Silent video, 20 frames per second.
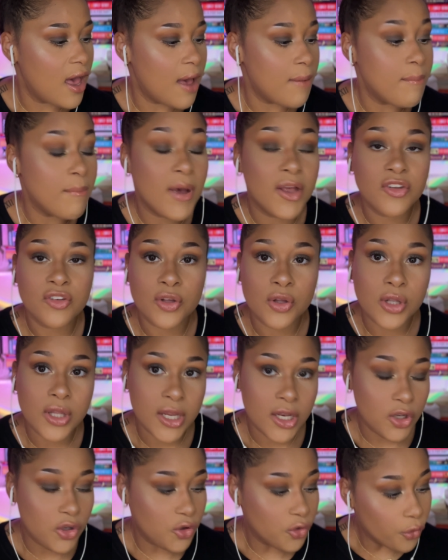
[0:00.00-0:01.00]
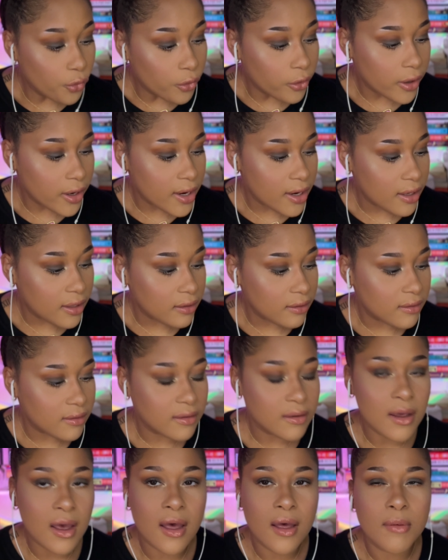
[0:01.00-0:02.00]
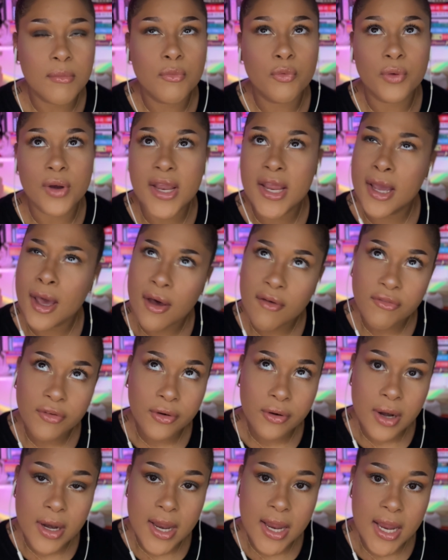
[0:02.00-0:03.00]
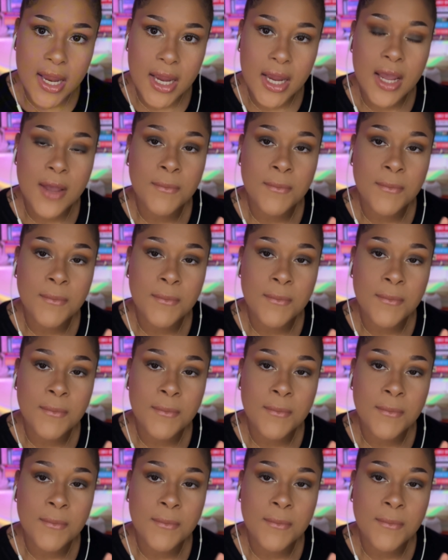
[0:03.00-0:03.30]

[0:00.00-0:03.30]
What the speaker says: muscle endurance, recovery,